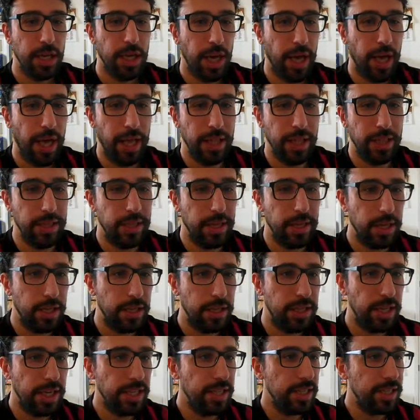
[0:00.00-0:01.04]
And
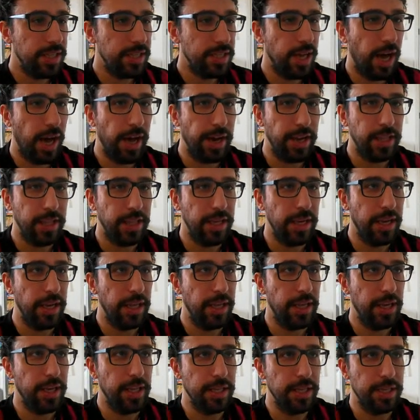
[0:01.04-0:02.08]
they decided he
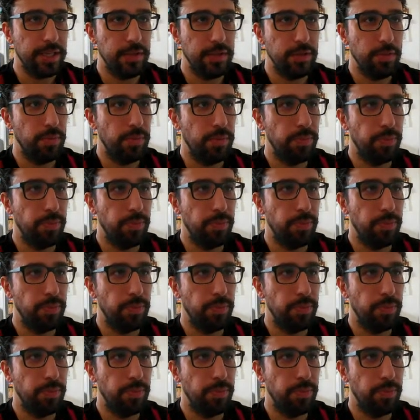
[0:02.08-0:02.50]
needs to